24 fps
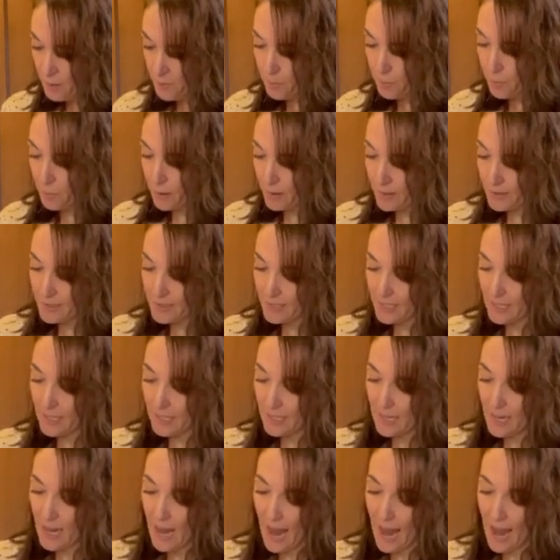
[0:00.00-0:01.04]

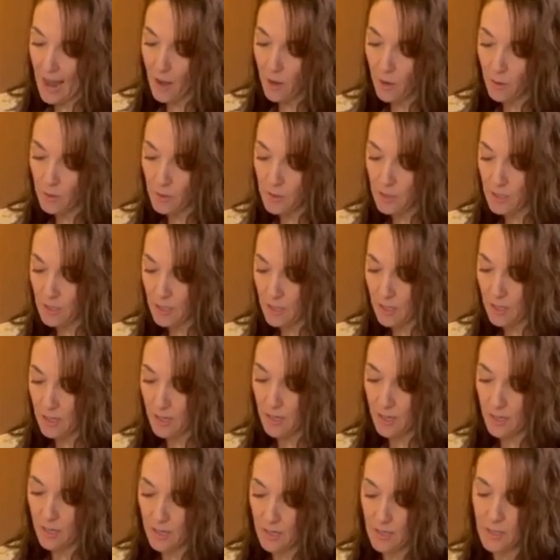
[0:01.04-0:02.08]
pressing out.
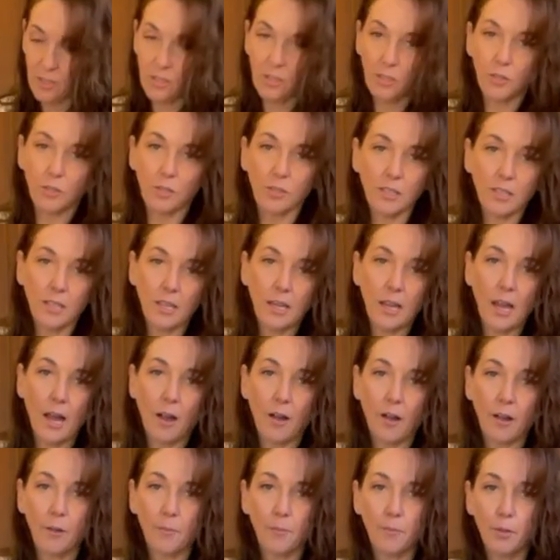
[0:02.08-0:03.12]
So see
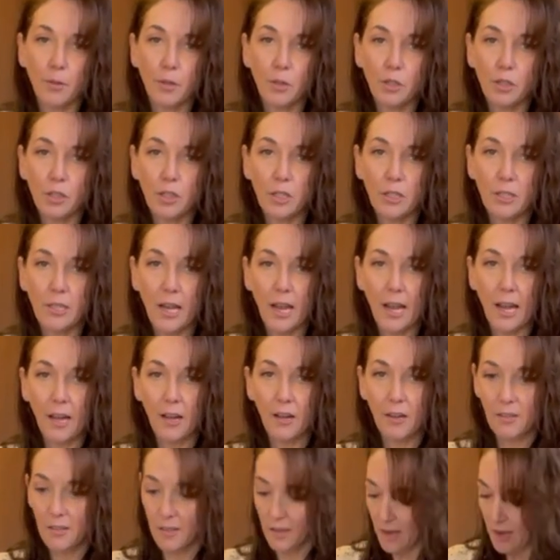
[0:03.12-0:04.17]
how I push
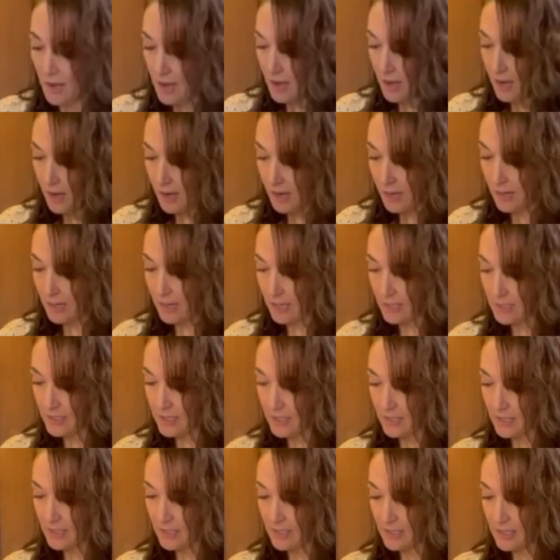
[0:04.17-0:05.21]
down
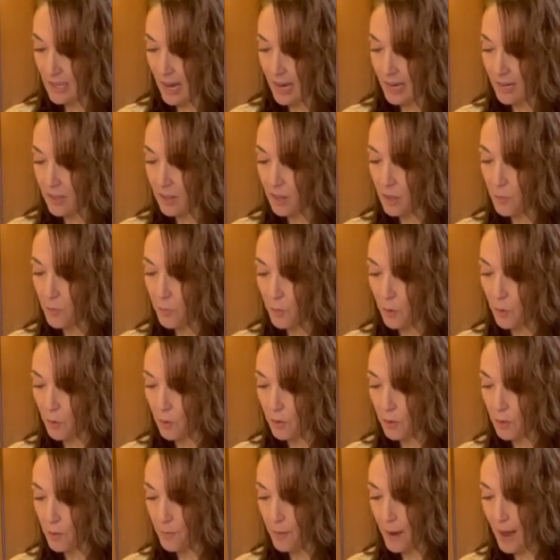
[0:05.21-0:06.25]
against the side of the
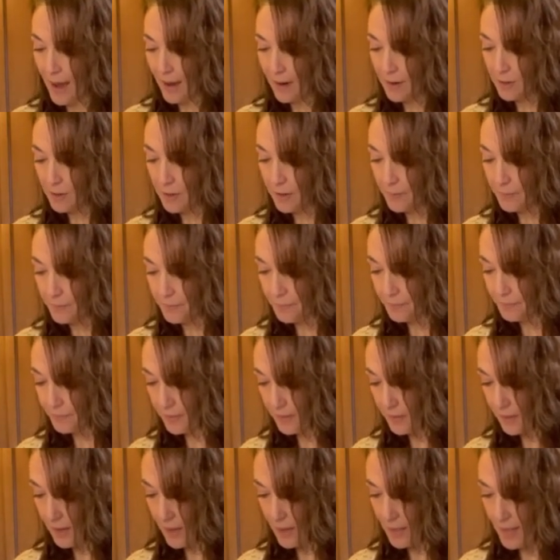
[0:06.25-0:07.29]
bowl, the batter.
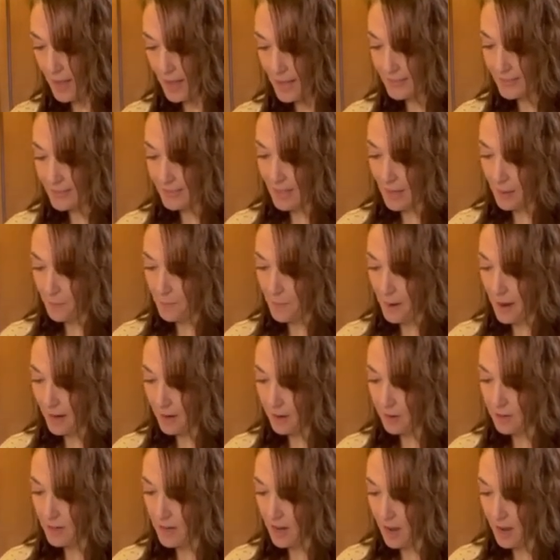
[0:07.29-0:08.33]
And that's that
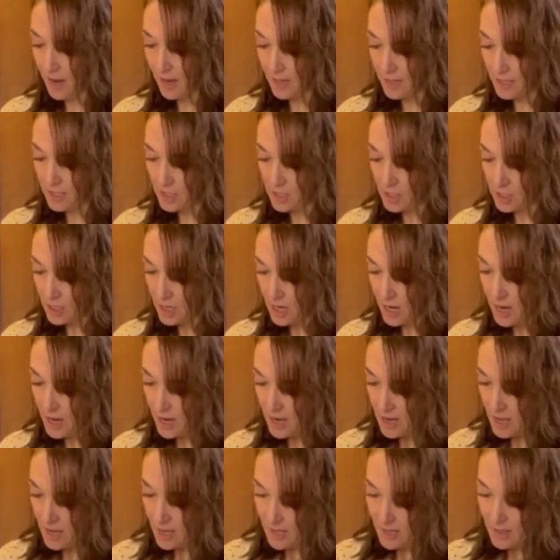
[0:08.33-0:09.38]
macaronage
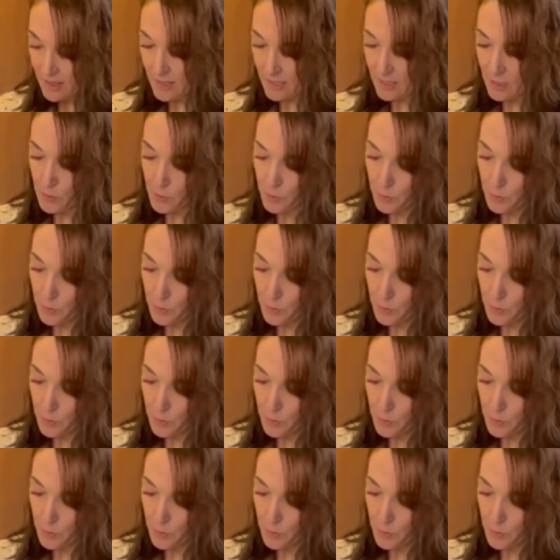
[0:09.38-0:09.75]
that's